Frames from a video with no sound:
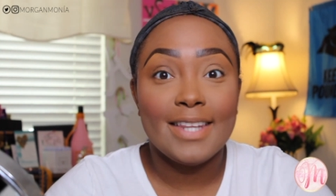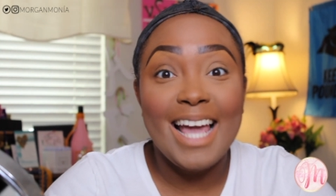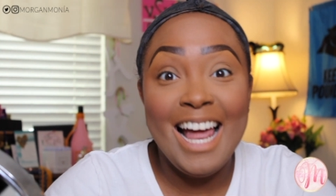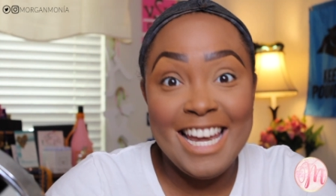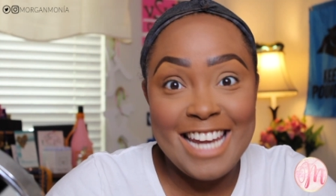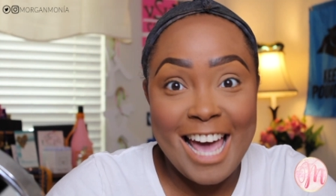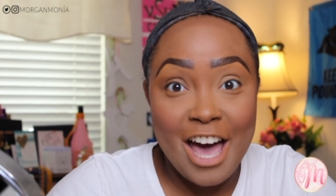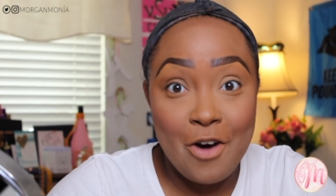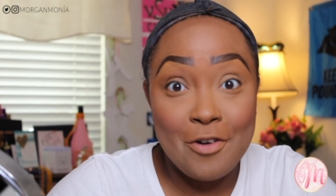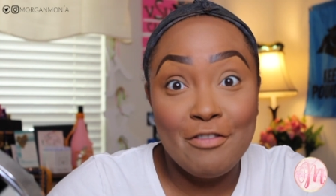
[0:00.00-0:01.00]
And
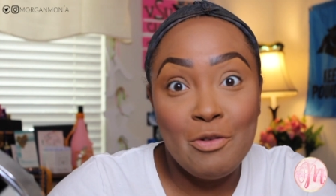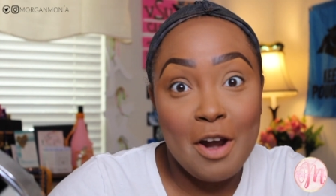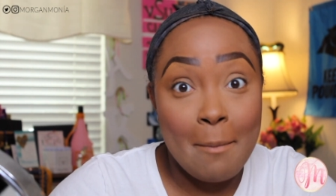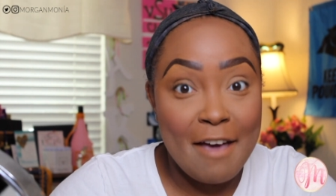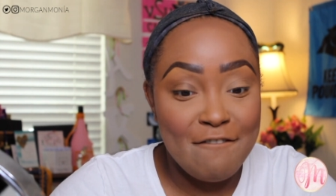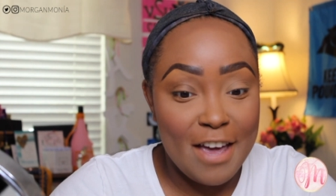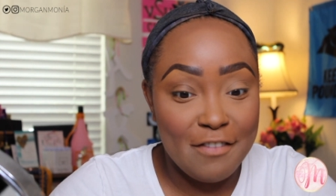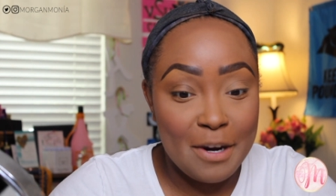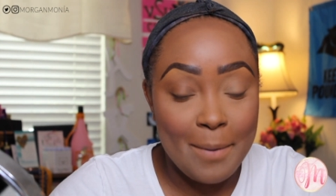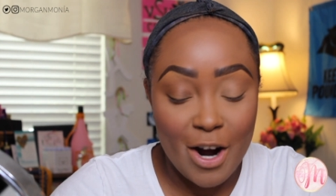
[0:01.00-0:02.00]
now for one of my
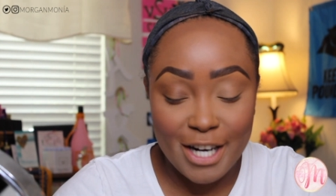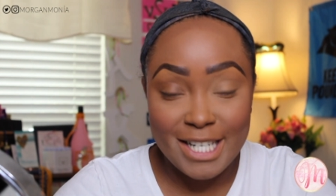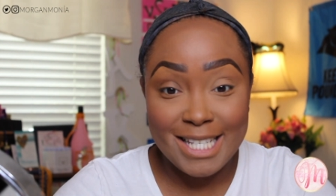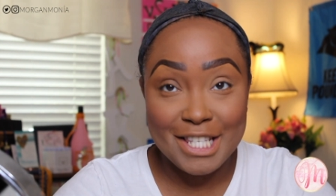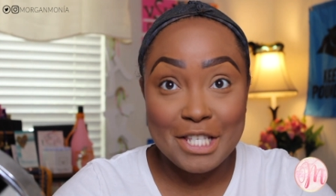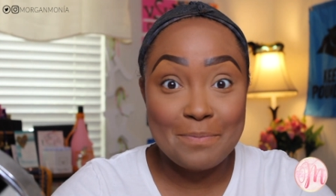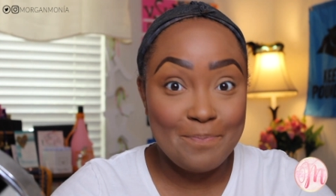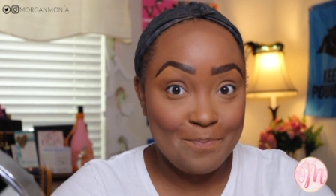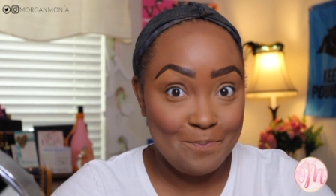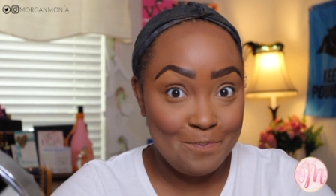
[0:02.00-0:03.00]
favorite parts.
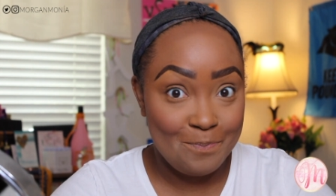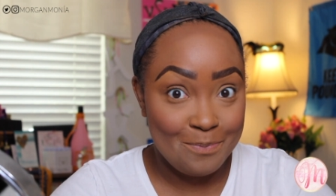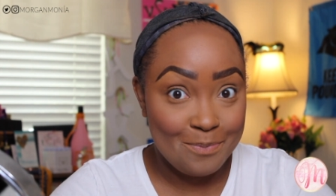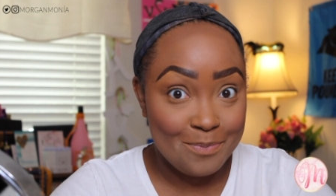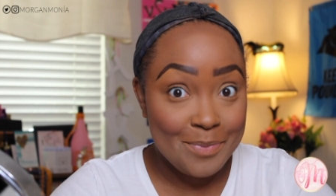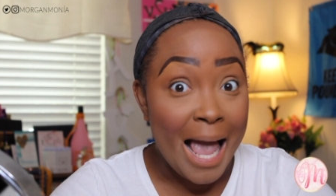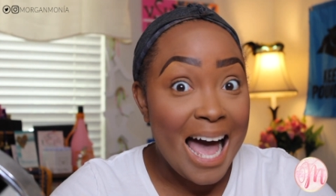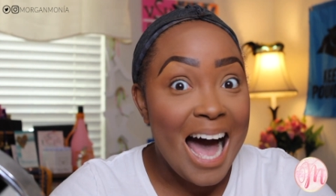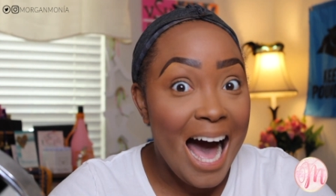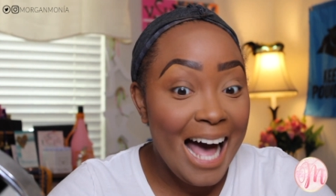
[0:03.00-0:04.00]

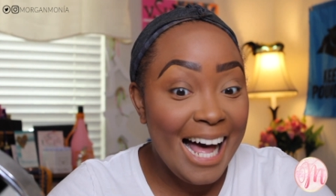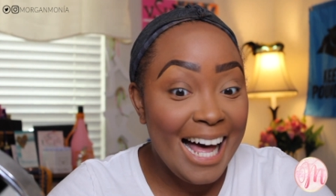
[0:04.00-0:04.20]
Highlighters!